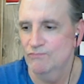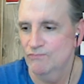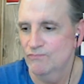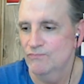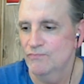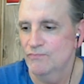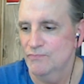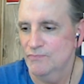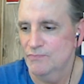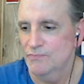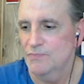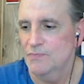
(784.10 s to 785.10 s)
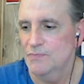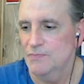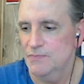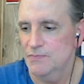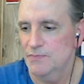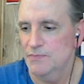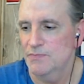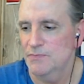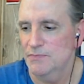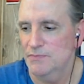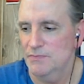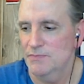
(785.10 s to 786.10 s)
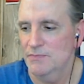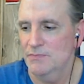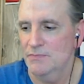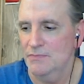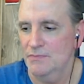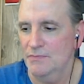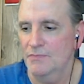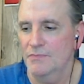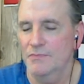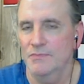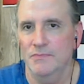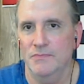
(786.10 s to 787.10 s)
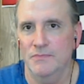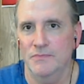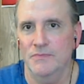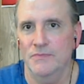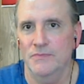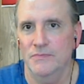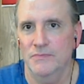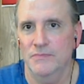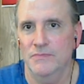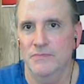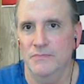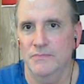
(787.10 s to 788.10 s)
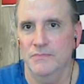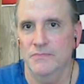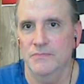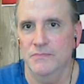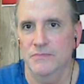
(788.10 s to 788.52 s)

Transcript: The person shown says nothing.